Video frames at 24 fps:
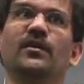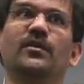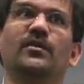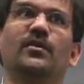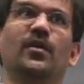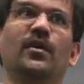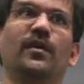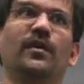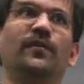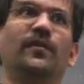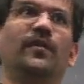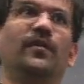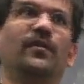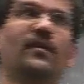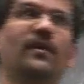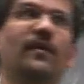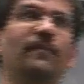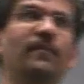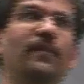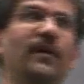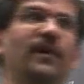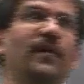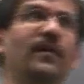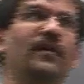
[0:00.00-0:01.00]
So if you
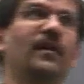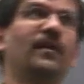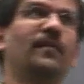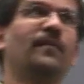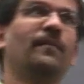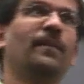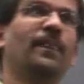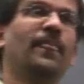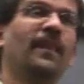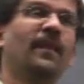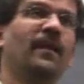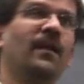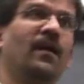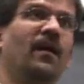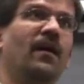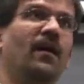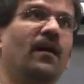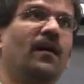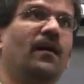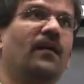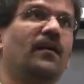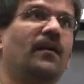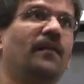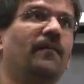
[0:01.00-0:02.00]
compile
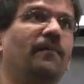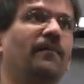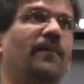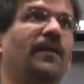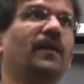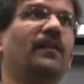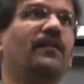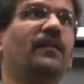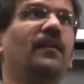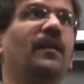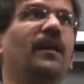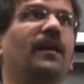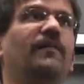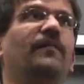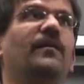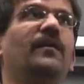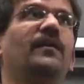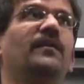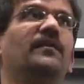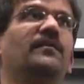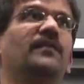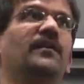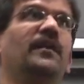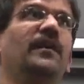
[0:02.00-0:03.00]
the
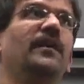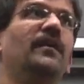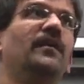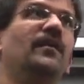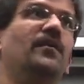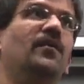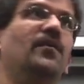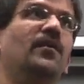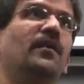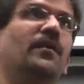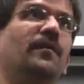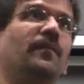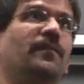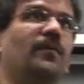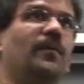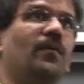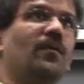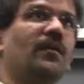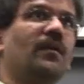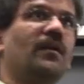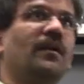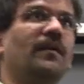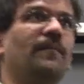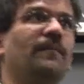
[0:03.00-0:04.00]
libraries into your
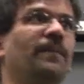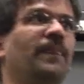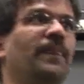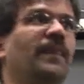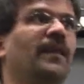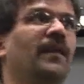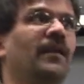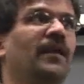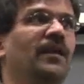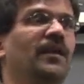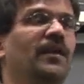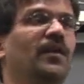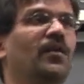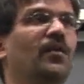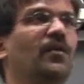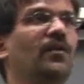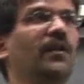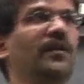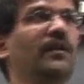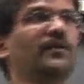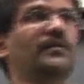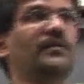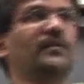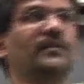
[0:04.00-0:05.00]
program, you're
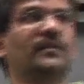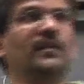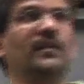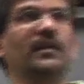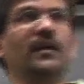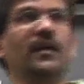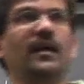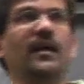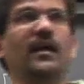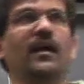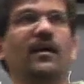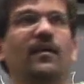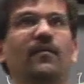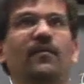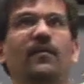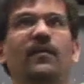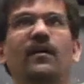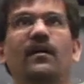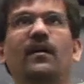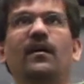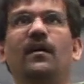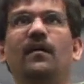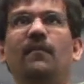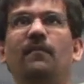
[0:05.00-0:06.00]
going to essentially have
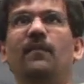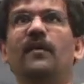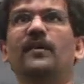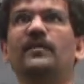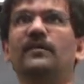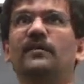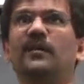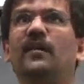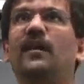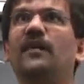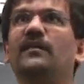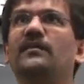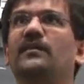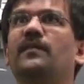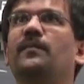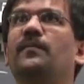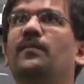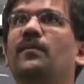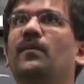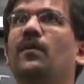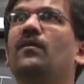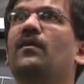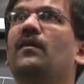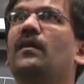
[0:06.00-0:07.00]
a much larger
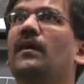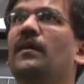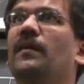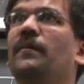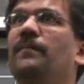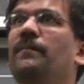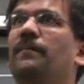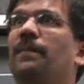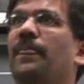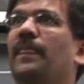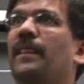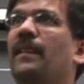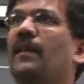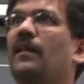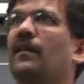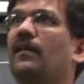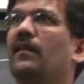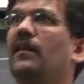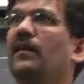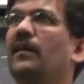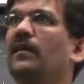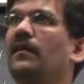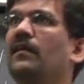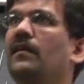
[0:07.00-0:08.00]
program,
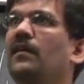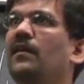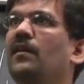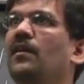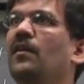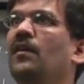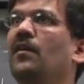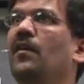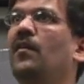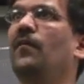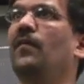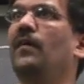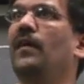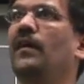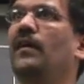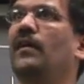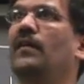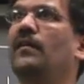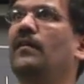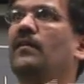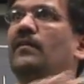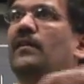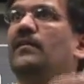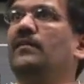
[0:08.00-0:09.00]
right,
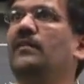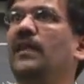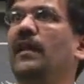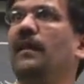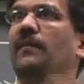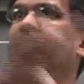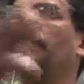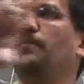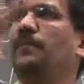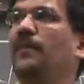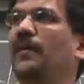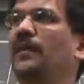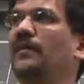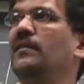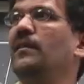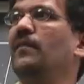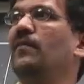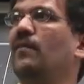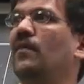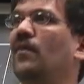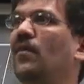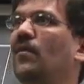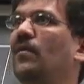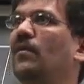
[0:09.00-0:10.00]
where the same piece
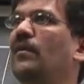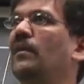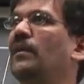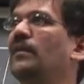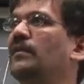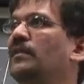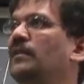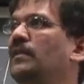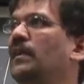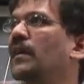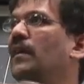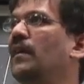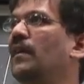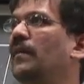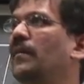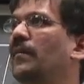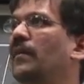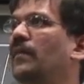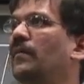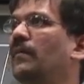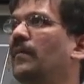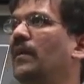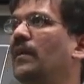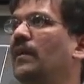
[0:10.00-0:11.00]
of code is shared
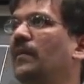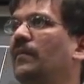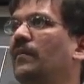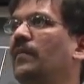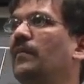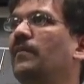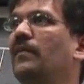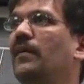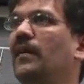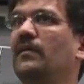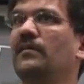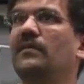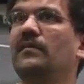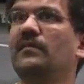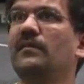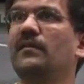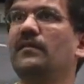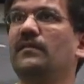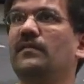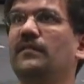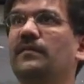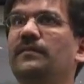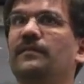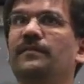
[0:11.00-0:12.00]
among multiple
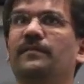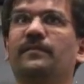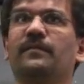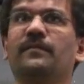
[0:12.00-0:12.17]
processes,